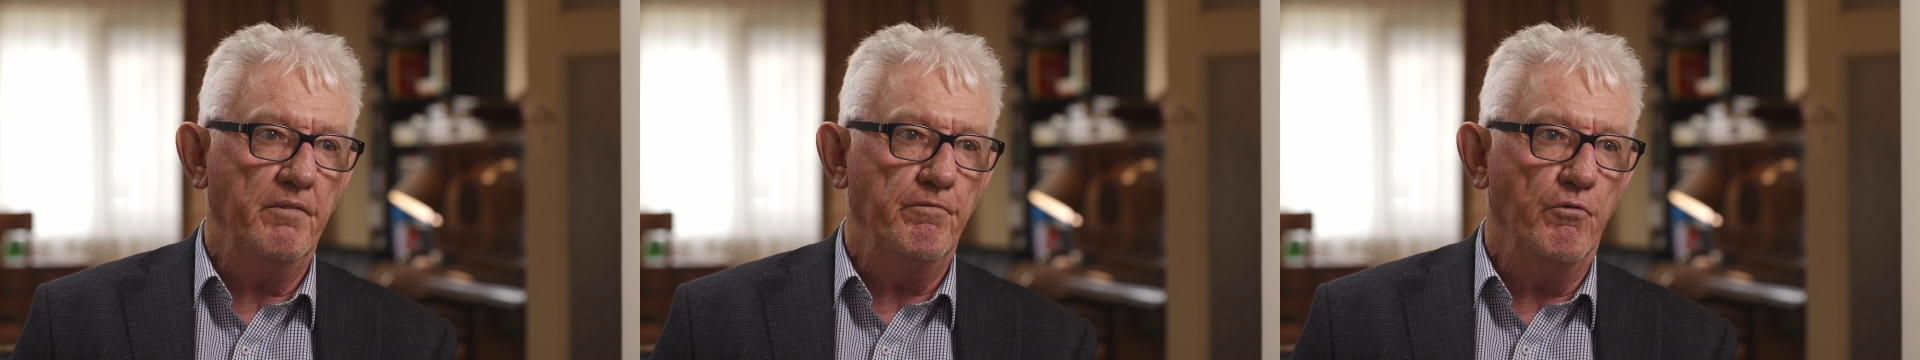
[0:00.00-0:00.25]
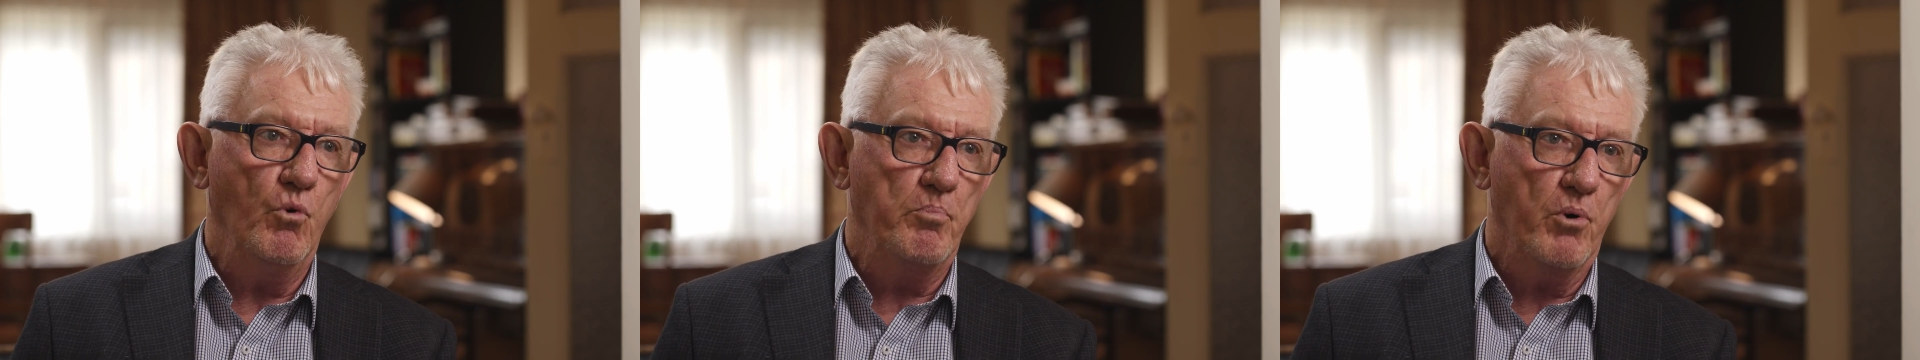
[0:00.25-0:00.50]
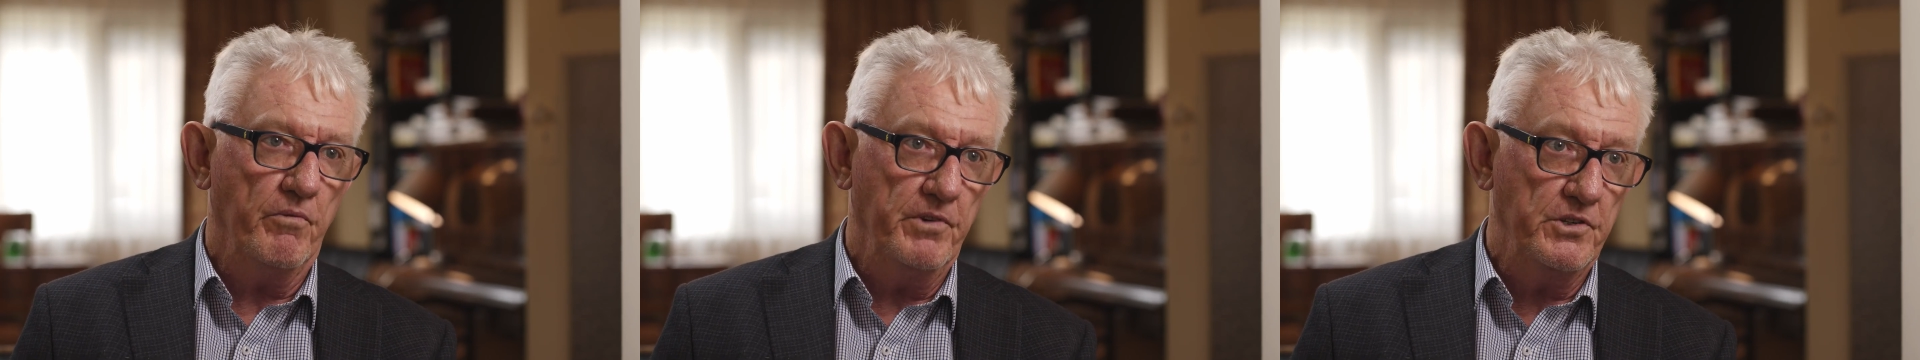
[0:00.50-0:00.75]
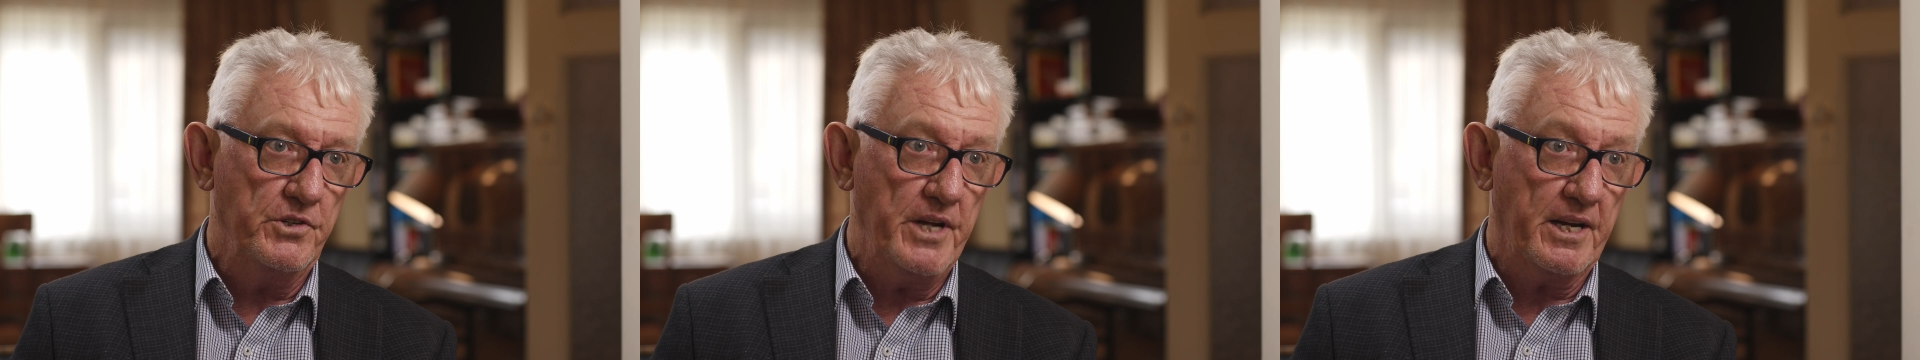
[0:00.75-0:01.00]

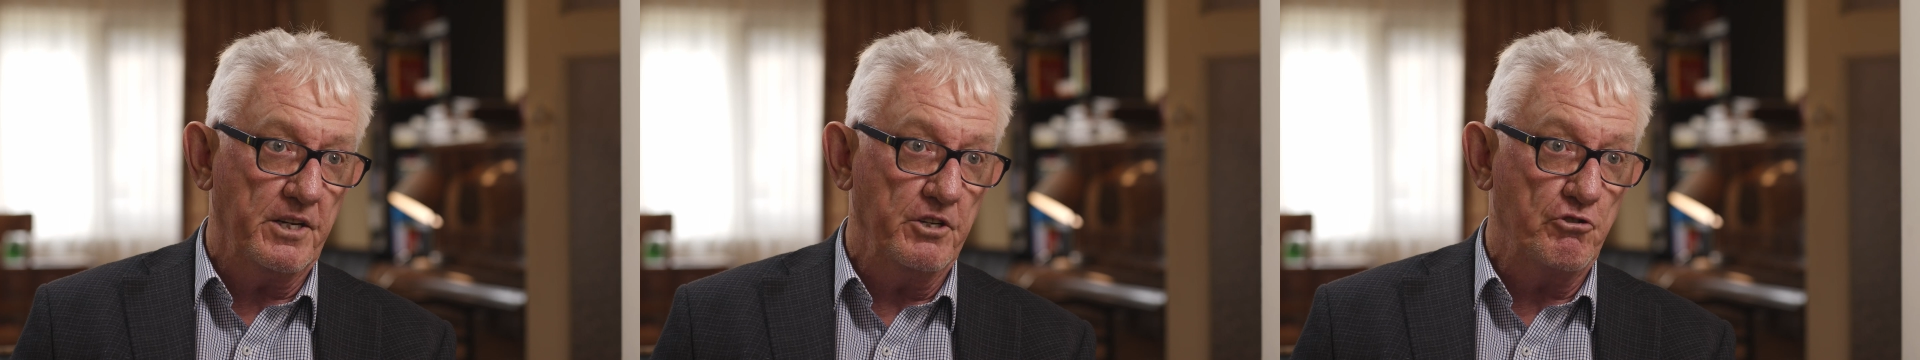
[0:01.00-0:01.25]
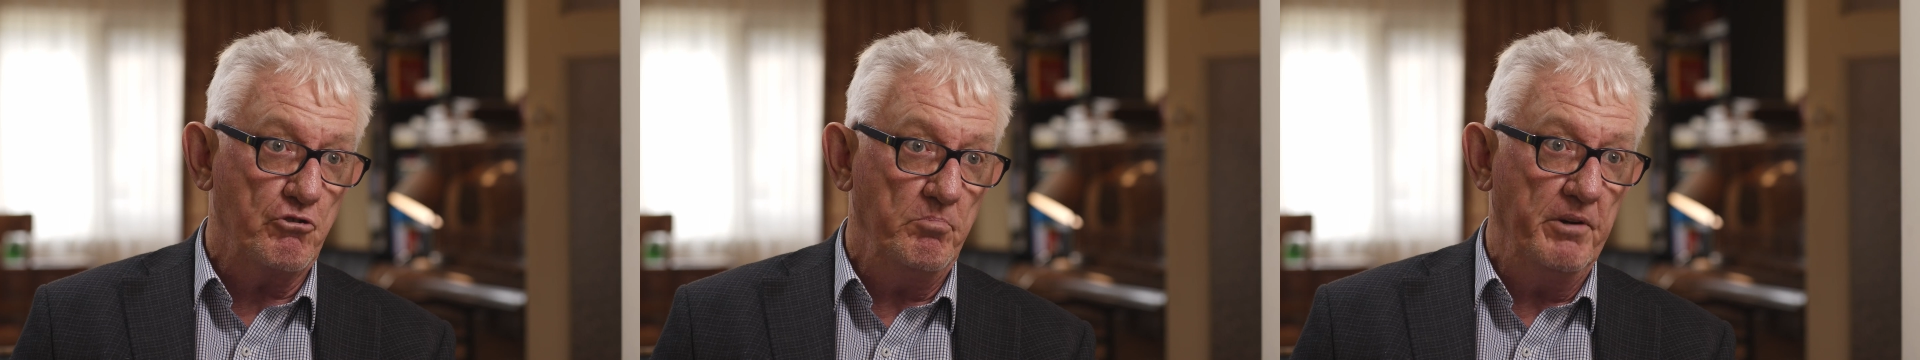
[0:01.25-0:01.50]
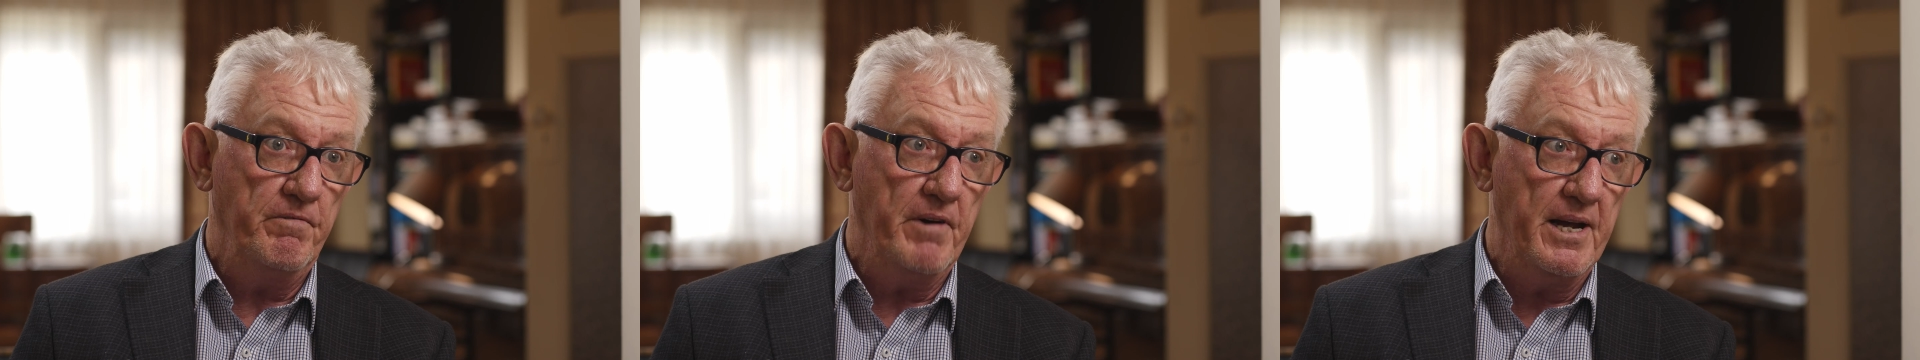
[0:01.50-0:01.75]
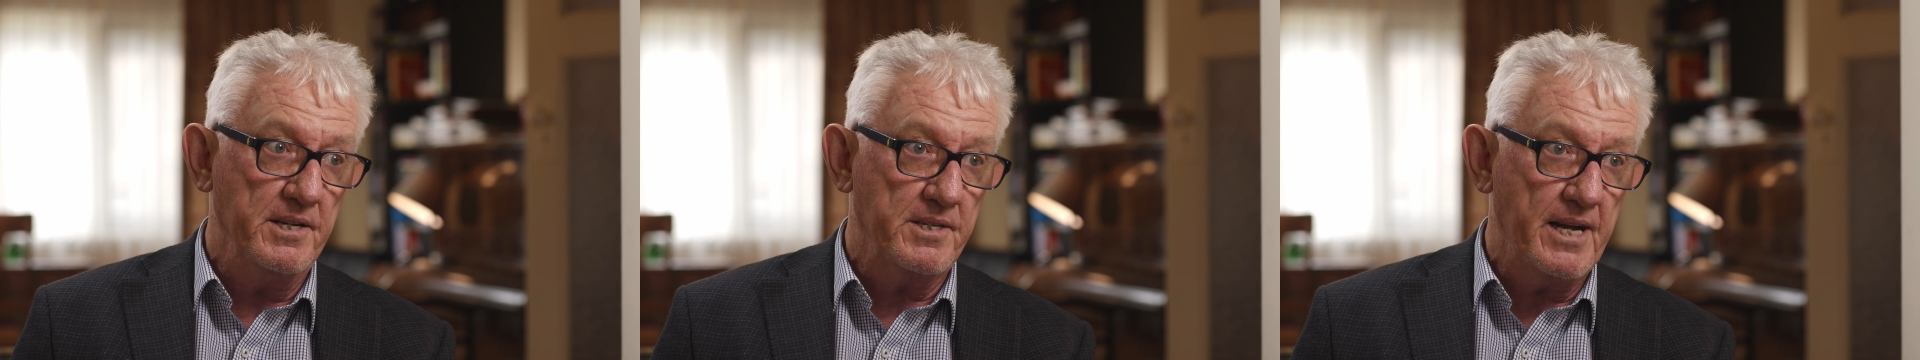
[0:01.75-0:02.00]
for-profit sector should be
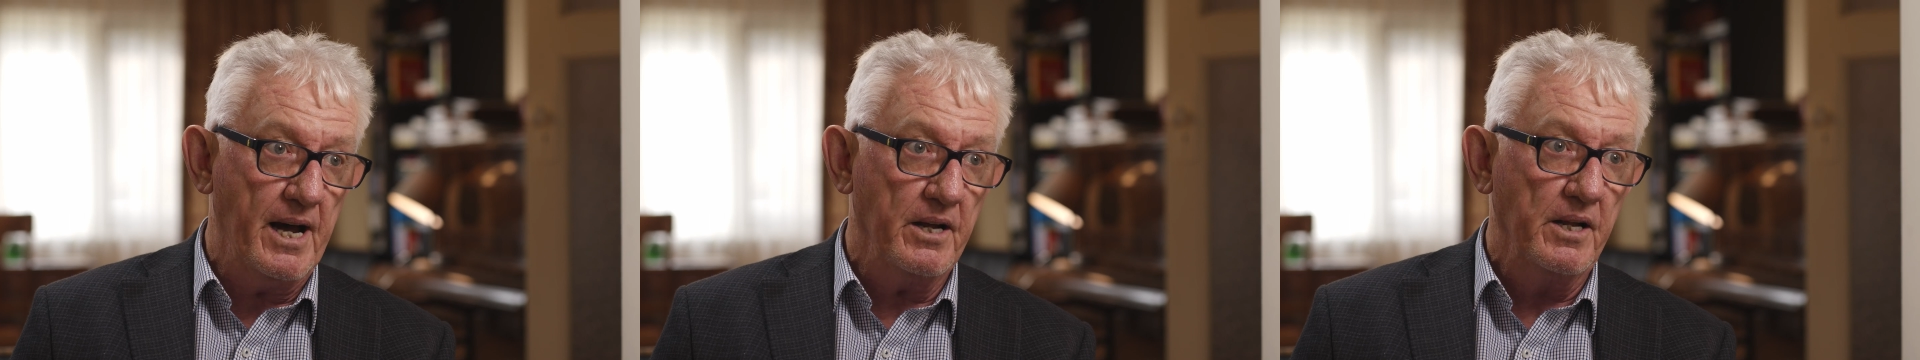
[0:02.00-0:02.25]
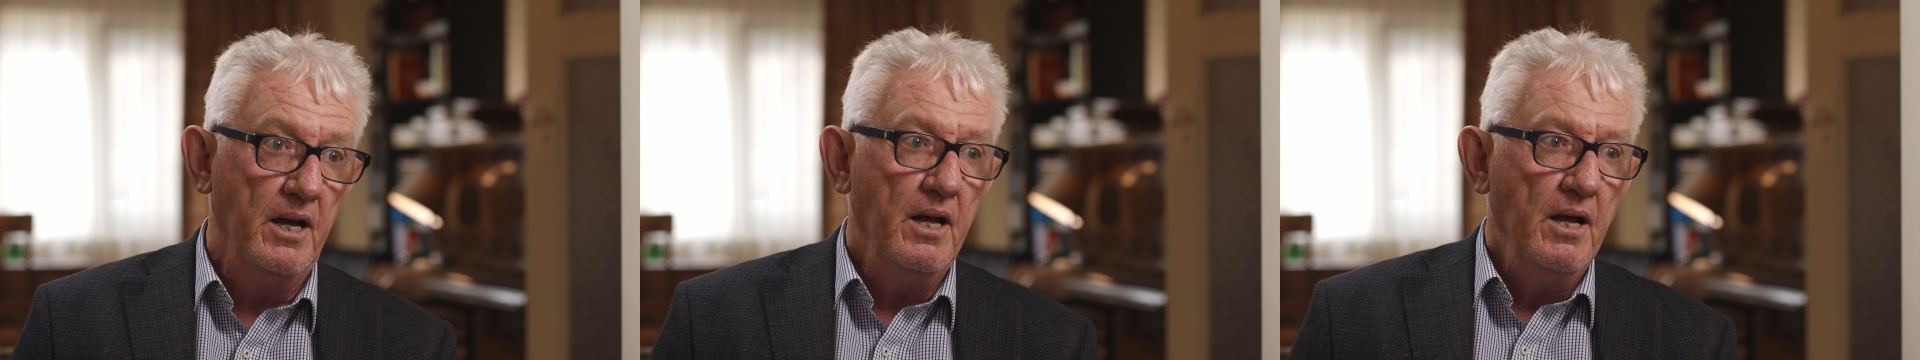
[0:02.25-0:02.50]
phased out,